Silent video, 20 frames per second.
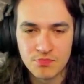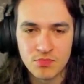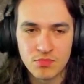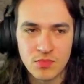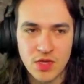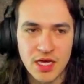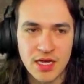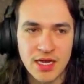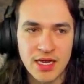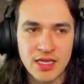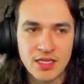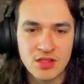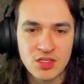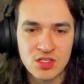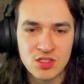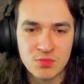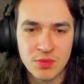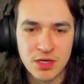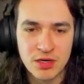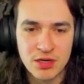I hate
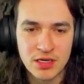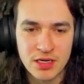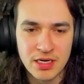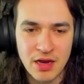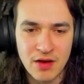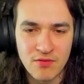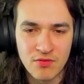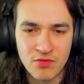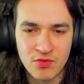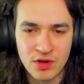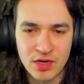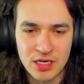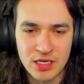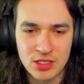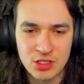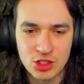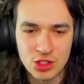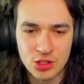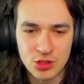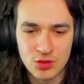these marionette frickin'
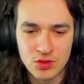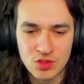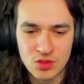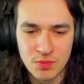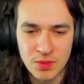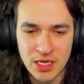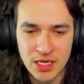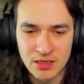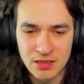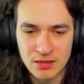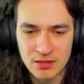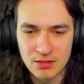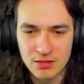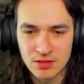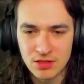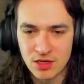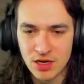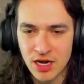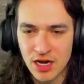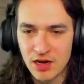chodes, man.
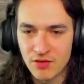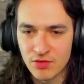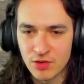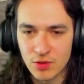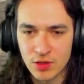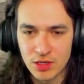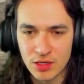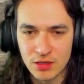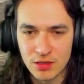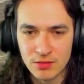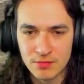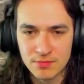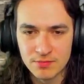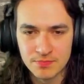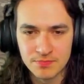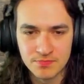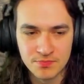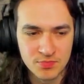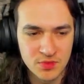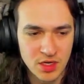They're everywhere.
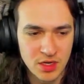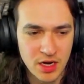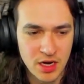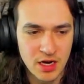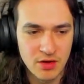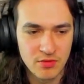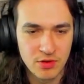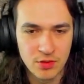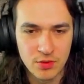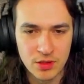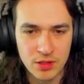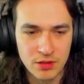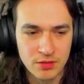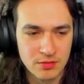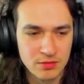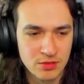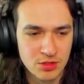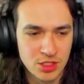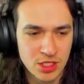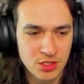They're everywhere.
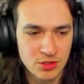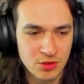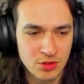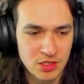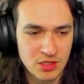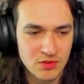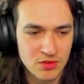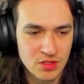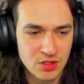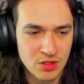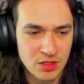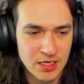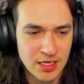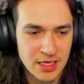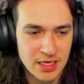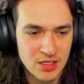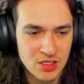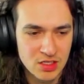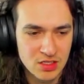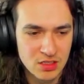General Grievous looking
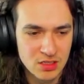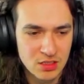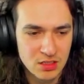ass.